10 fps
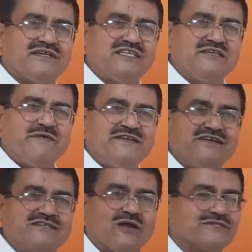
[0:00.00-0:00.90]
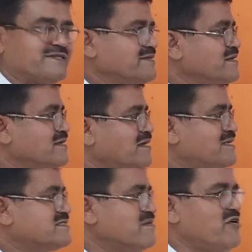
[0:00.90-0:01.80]
independent clause,
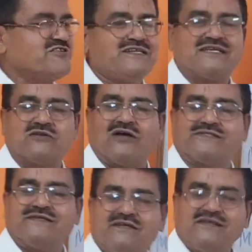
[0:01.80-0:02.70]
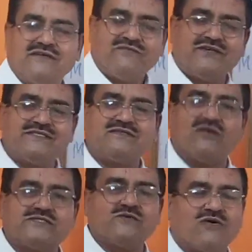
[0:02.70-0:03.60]
and subordinate clause, which is
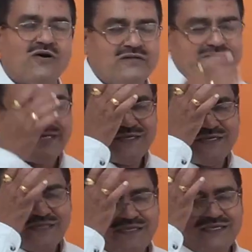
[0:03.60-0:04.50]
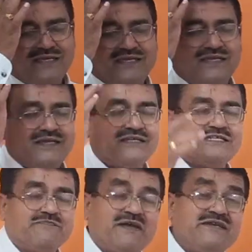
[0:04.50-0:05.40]
also called
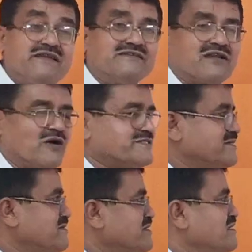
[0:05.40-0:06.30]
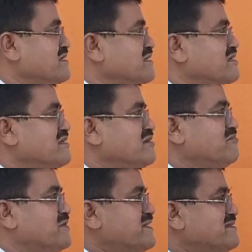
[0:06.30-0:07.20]
dependent clause.
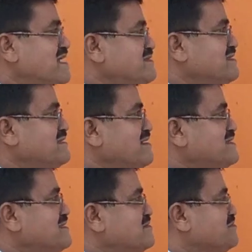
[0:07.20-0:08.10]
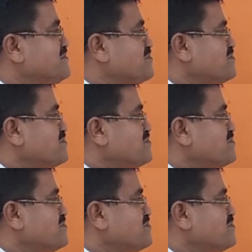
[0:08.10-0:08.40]
Brothers and sisters,